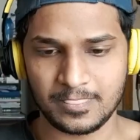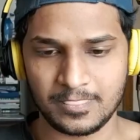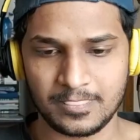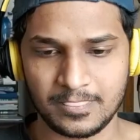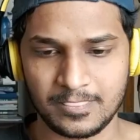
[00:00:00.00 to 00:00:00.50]

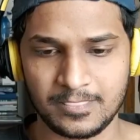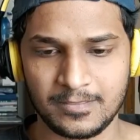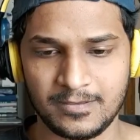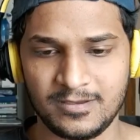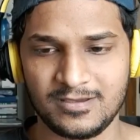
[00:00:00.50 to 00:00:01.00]

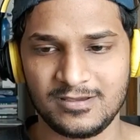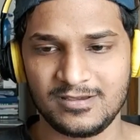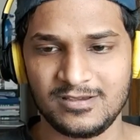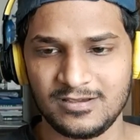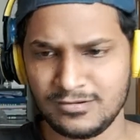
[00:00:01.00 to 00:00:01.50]

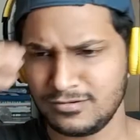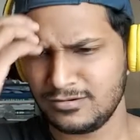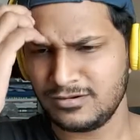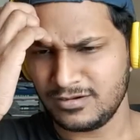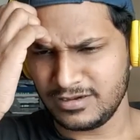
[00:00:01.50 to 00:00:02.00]

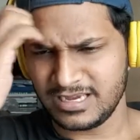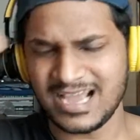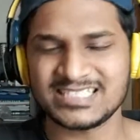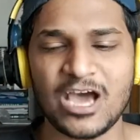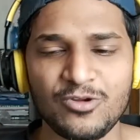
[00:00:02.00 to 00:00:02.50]
I
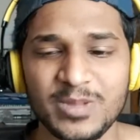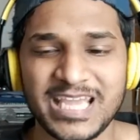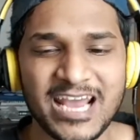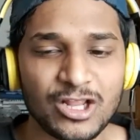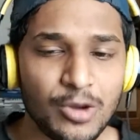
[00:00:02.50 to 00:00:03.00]
guess sound will
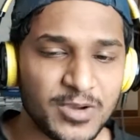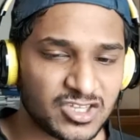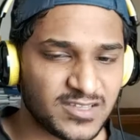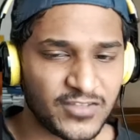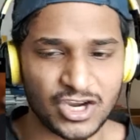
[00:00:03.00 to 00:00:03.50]
be kinda low
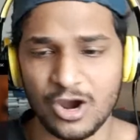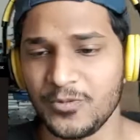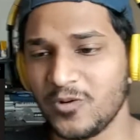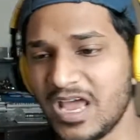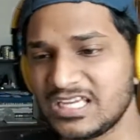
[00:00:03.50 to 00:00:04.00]
because of the
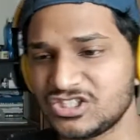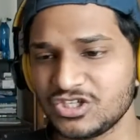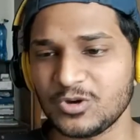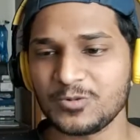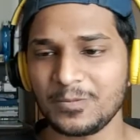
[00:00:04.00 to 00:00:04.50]
copyright
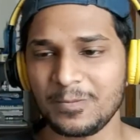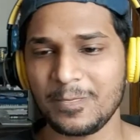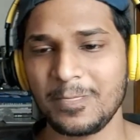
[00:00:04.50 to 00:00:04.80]
issue.